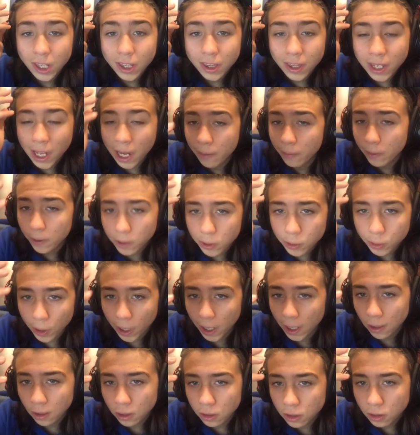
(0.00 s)
never
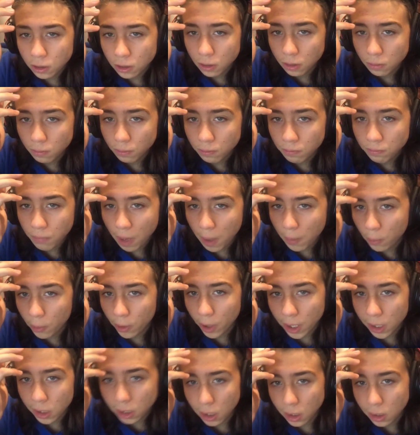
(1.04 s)
try
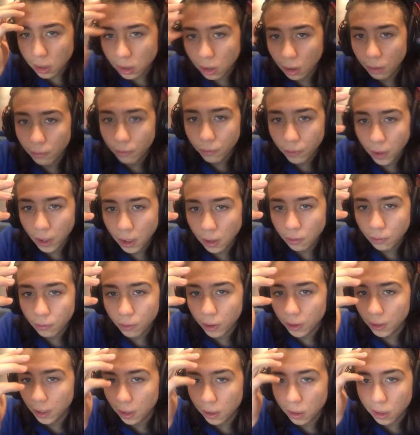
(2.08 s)
memorizing something
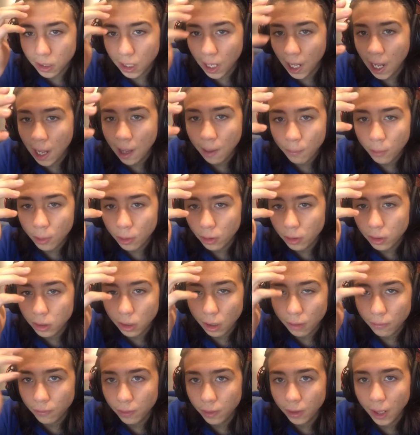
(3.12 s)
for an exam or
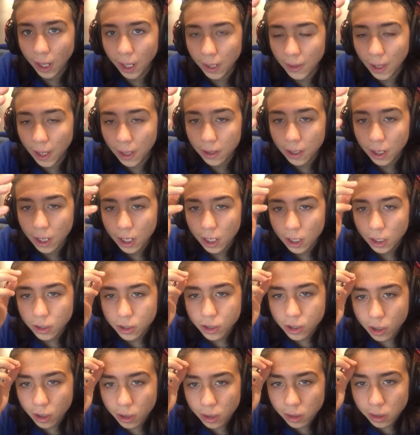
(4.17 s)
something like that.
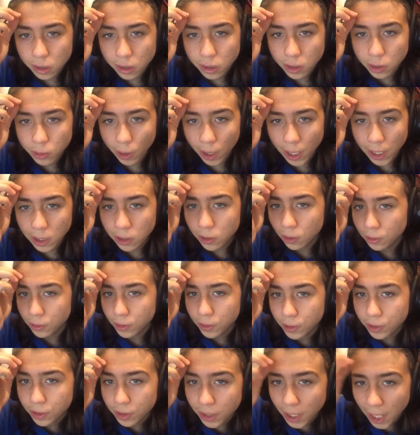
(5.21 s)
Just try to
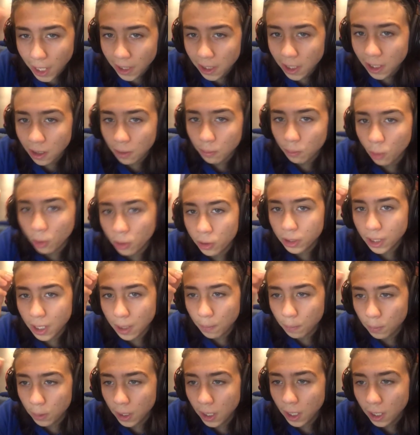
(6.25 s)
understand it more
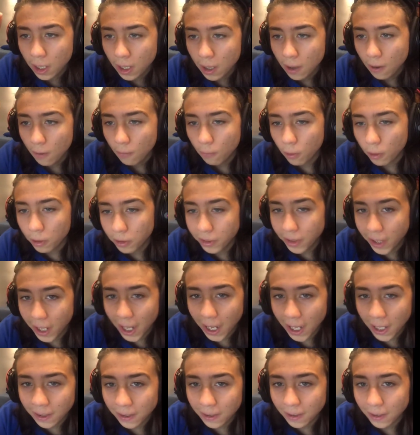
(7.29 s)
deeply for
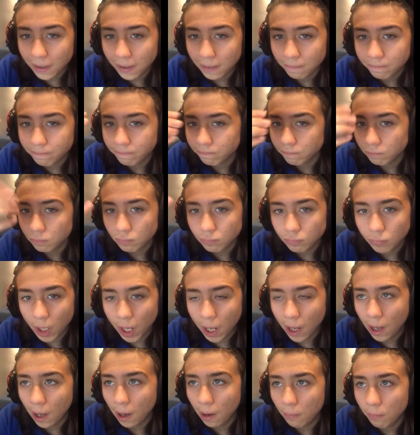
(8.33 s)
then
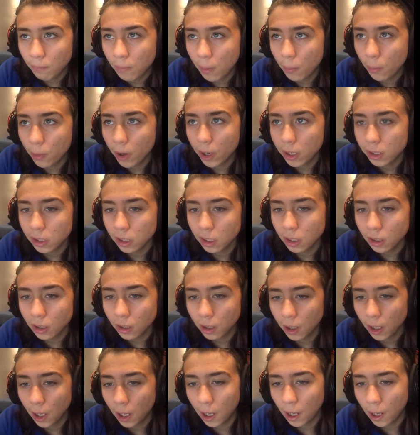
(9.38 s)
memorizing
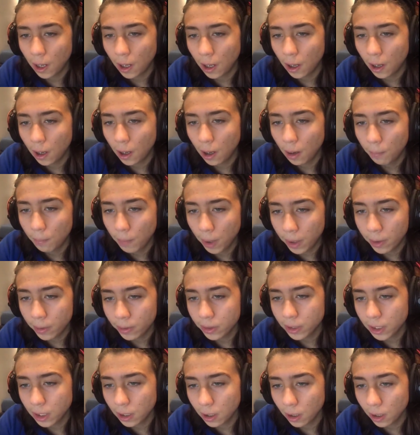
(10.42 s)

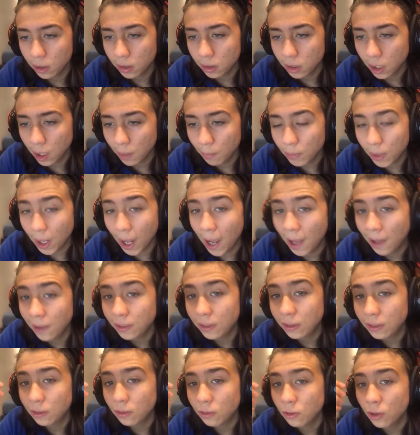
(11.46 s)
better the concept,
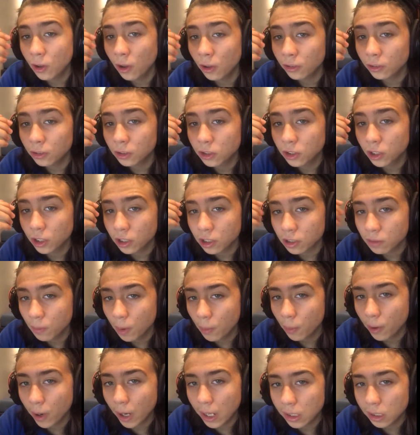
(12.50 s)
and not just
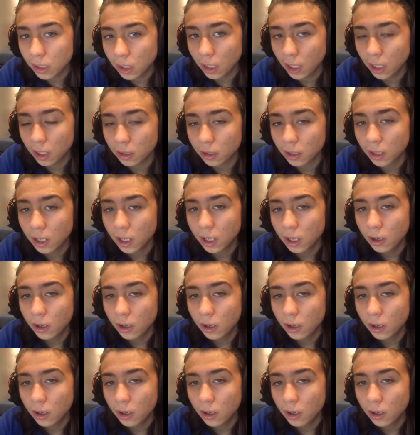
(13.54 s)
memorizing it,